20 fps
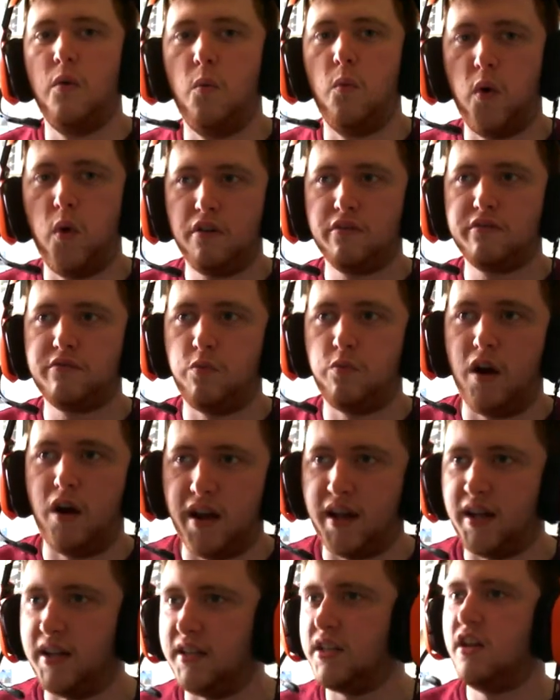
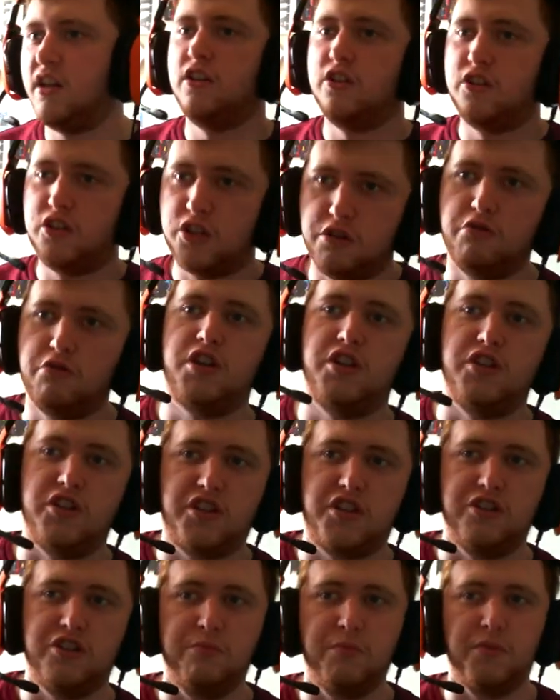worldwide to
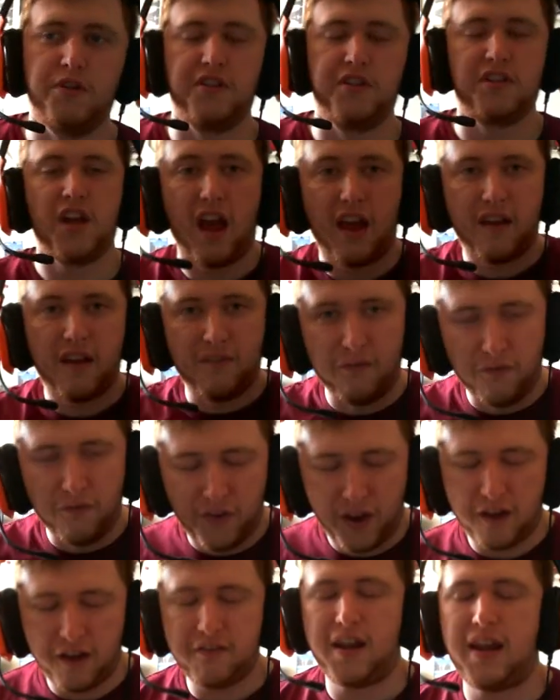consumers.
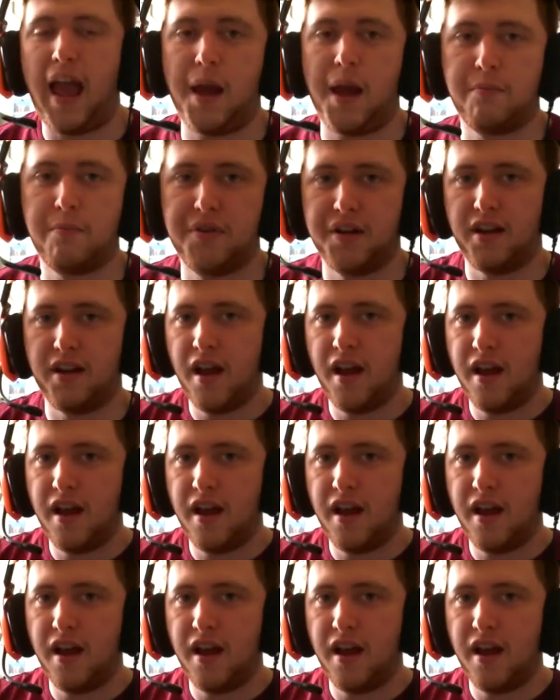Very happy.